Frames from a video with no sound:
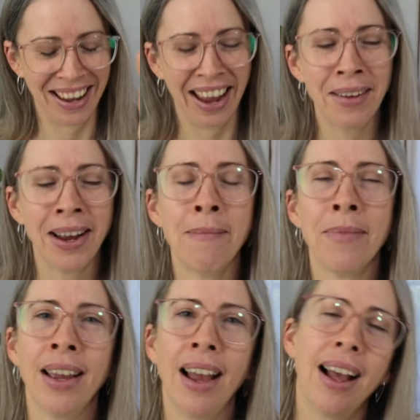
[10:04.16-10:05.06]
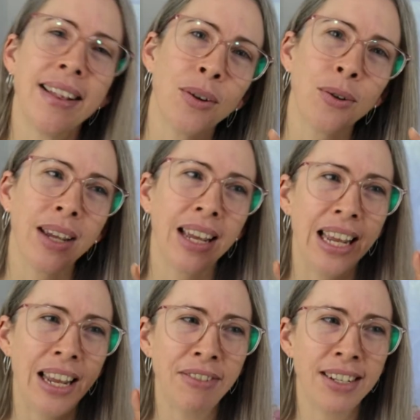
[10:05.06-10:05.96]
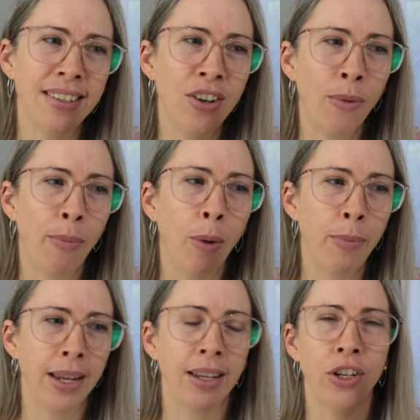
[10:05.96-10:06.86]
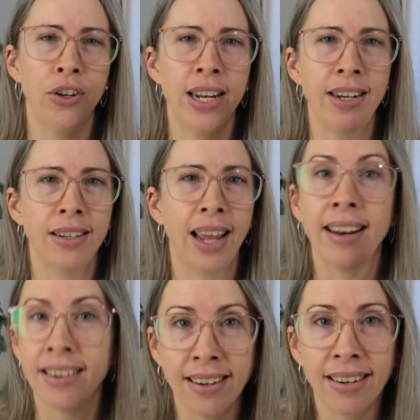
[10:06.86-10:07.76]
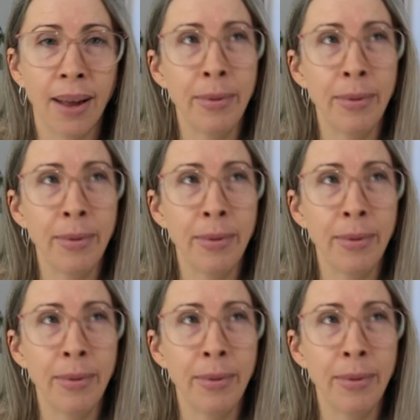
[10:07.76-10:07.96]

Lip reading: okay? So if it's not popping, you need to edit it.